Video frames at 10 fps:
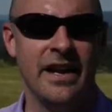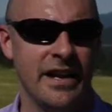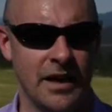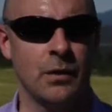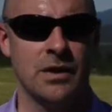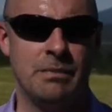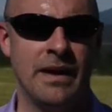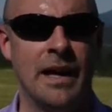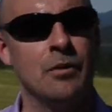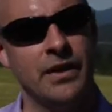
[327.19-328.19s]
in other words,
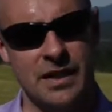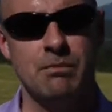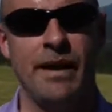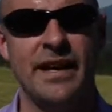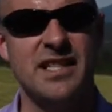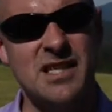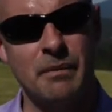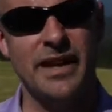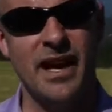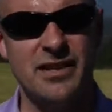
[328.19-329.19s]
being able to explain it to
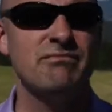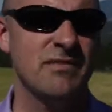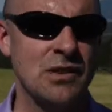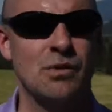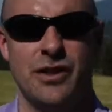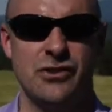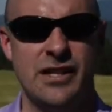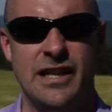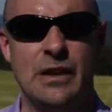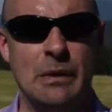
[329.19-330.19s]
somebody else, that's what
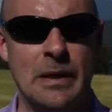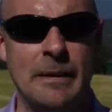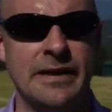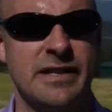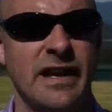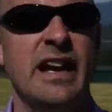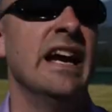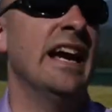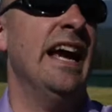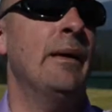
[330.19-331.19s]
understanding really means.
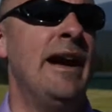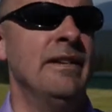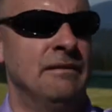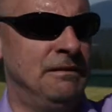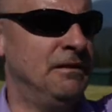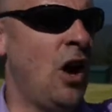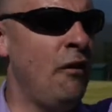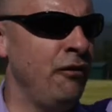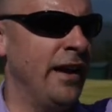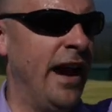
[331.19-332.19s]
Anyway,
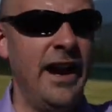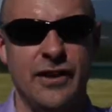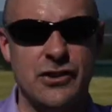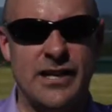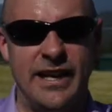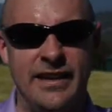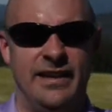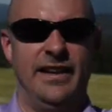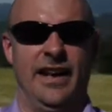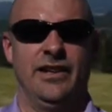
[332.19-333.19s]
hopefully I understand it
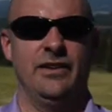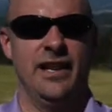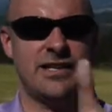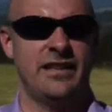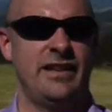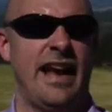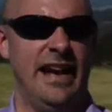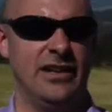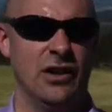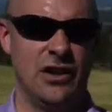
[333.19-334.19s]
and you listened
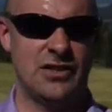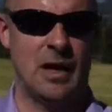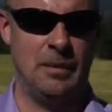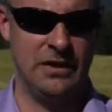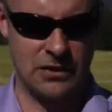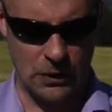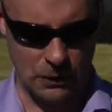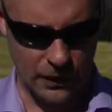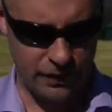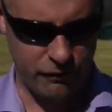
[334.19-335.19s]
and you learned something. So
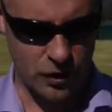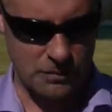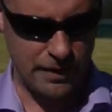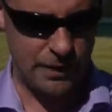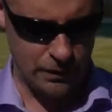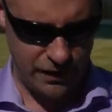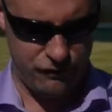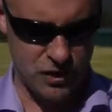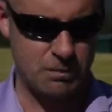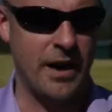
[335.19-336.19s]
reinforce me,
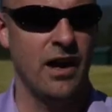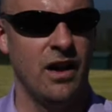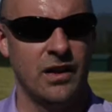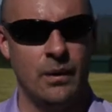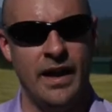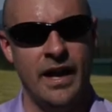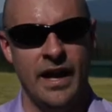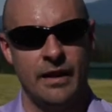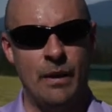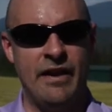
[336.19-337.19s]
reinforce Brad along the way.
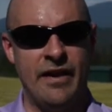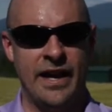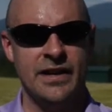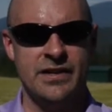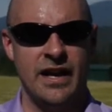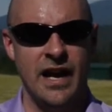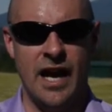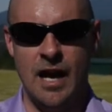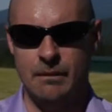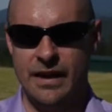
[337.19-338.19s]
Wave at us
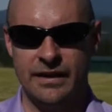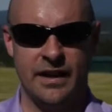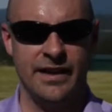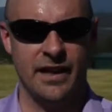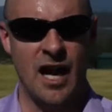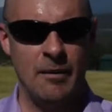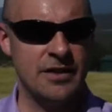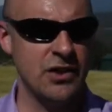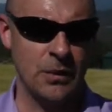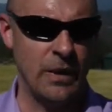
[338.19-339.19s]
um, in the in the
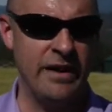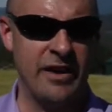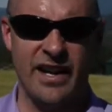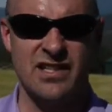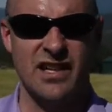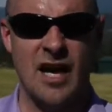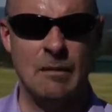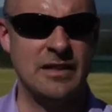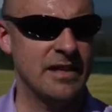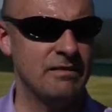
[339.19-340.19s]
comments. You can wave, I guess, in the
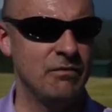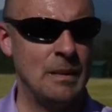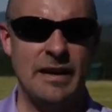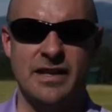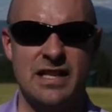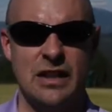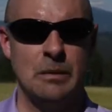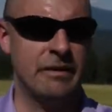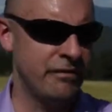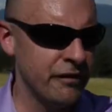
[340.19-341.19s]
comments. that We might not see
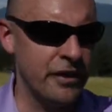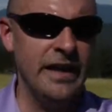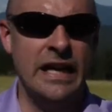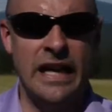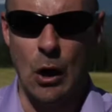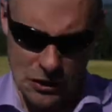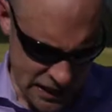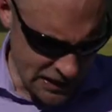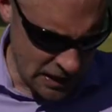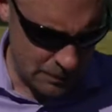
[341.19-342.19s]
you, but feel free. Or
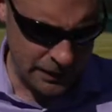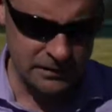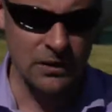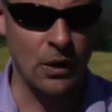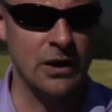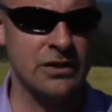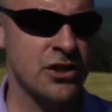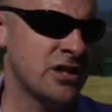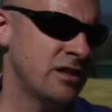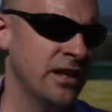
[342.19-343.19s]
say something, or
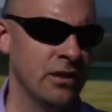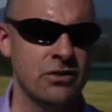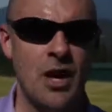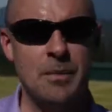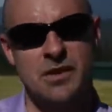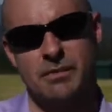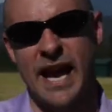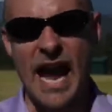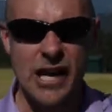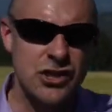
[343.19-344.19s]
just you know drop us some
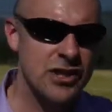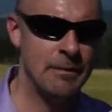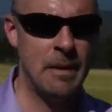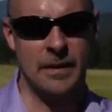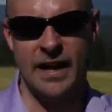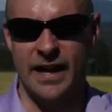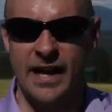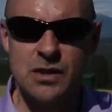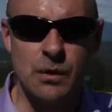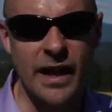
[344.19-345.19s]
cash. That might be kind of
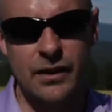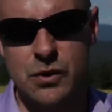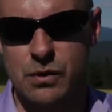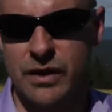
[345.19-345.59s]
nice. We like those